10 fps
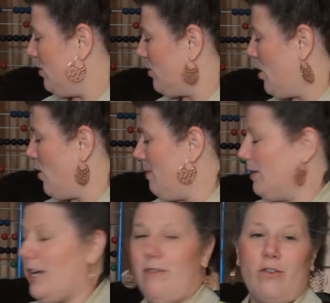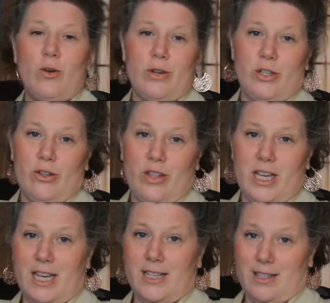So I'm looking forward to
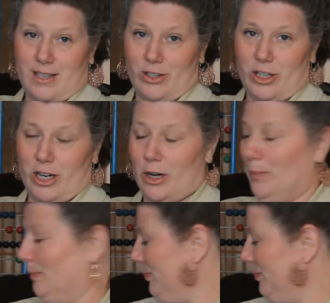these this year.